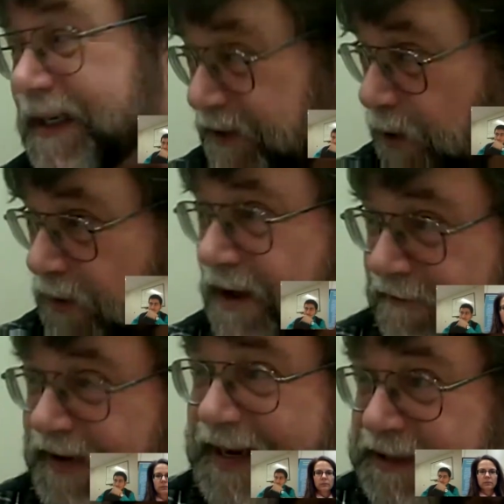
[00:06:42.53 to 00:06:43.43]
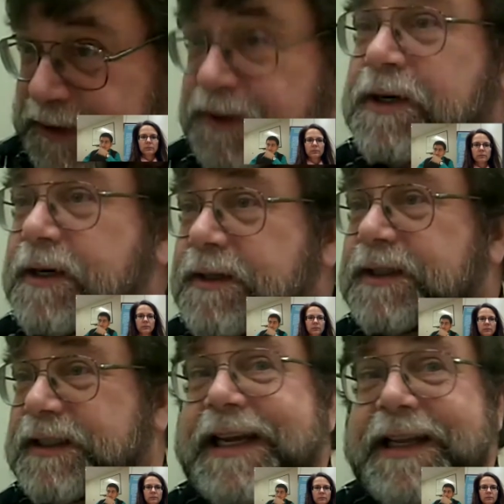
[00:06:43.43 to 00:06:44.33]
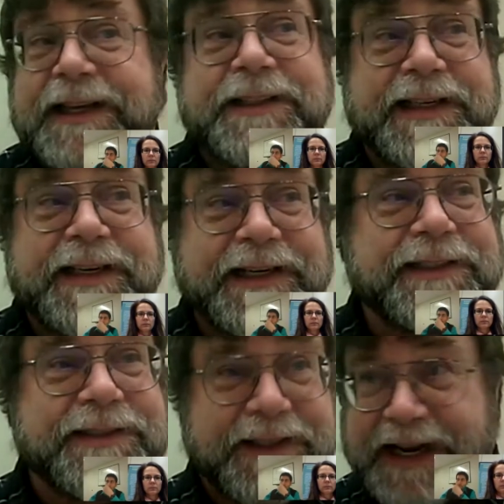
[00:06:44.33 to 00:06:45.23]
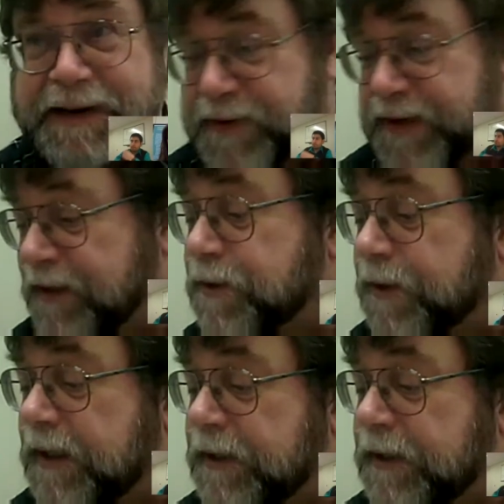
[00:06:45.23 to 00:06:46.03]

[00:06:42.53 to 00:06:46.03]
and it's a whole lot faster to say things than it is to type things,